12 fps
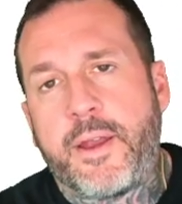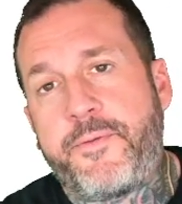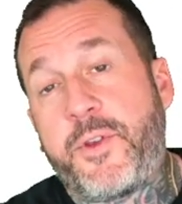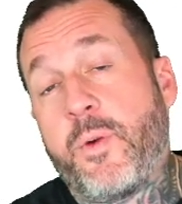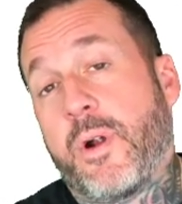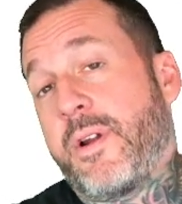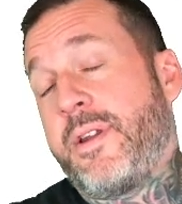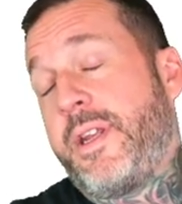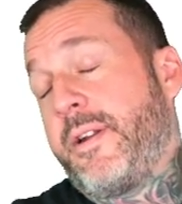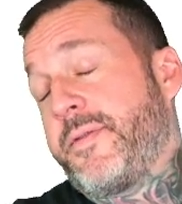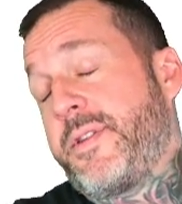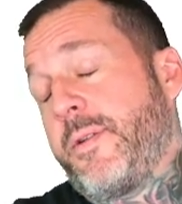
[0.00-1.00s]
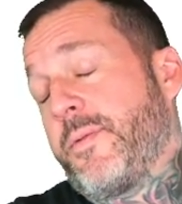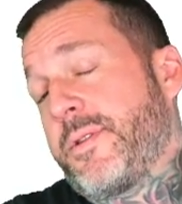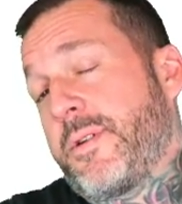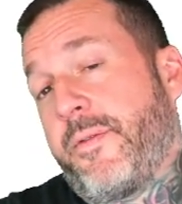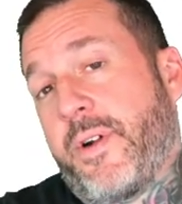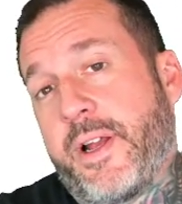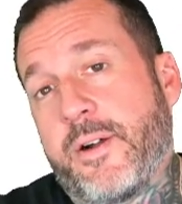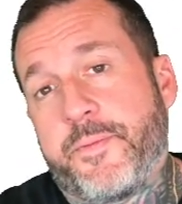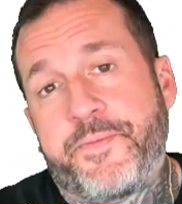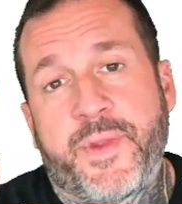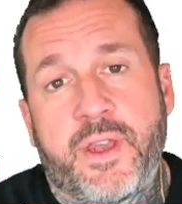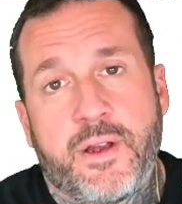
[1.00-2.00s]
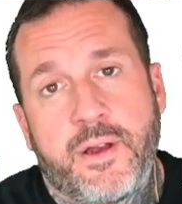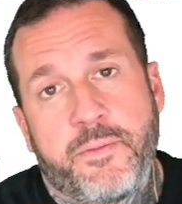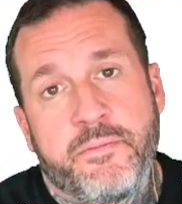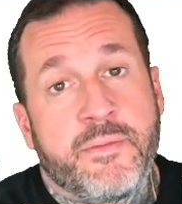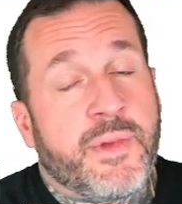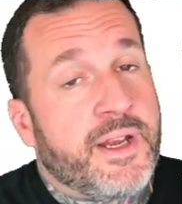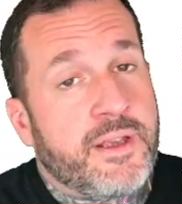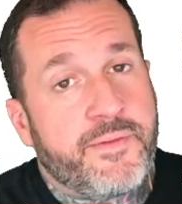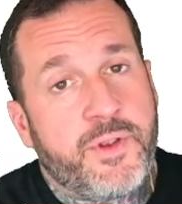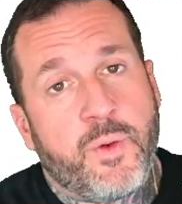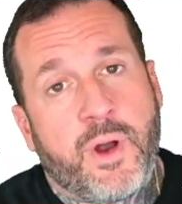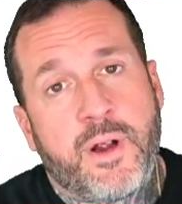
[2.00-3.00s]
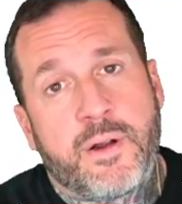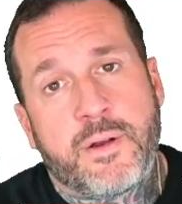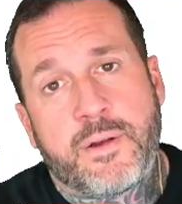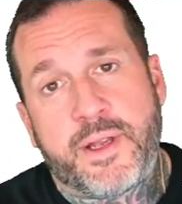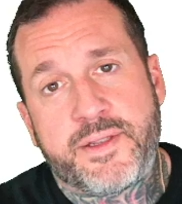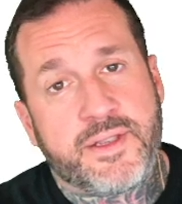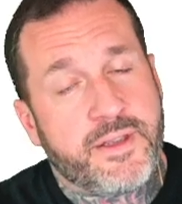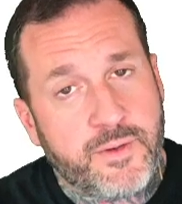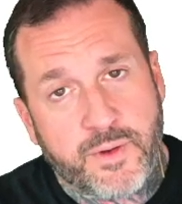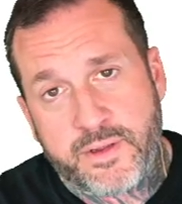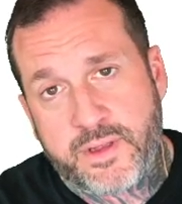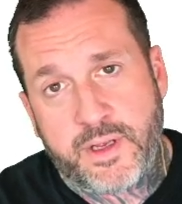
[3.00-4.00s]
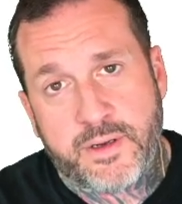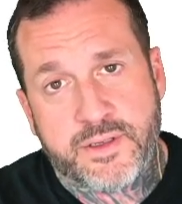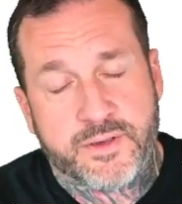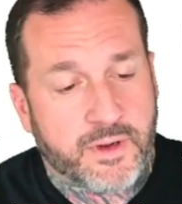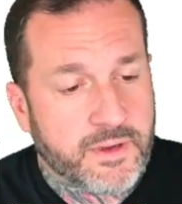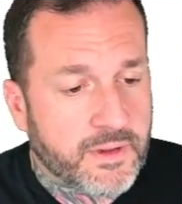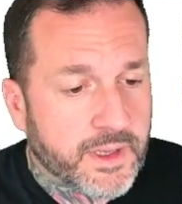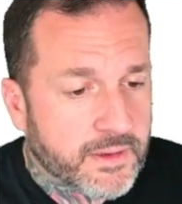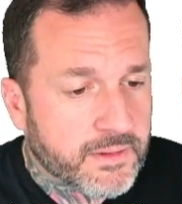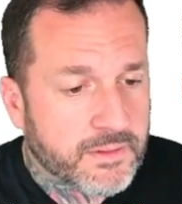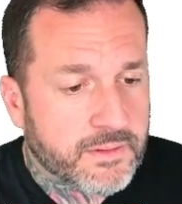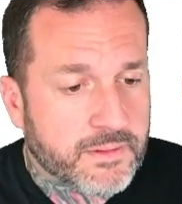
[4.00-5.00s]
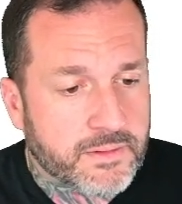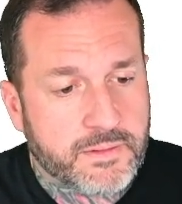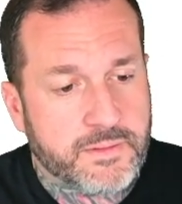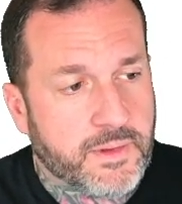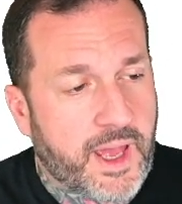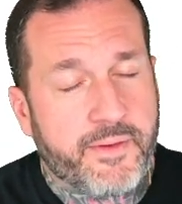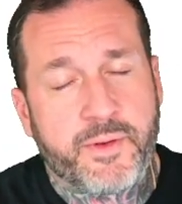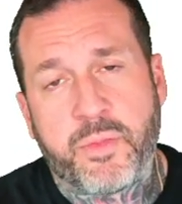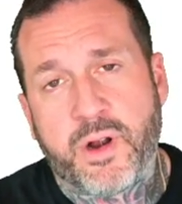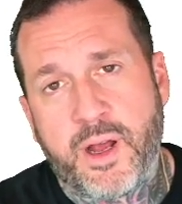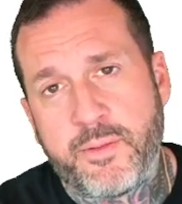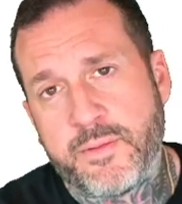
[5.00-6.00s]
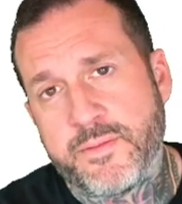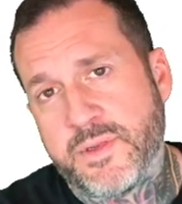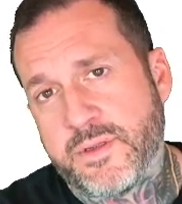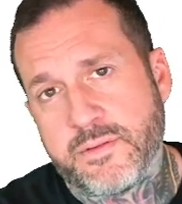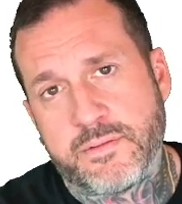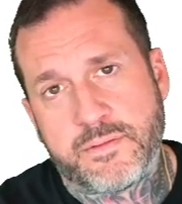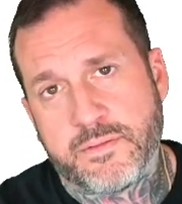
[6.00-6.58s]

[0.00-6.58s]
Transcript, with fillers: If you are in need of SQL Server help, many of you are. I see you out there struggling having problems.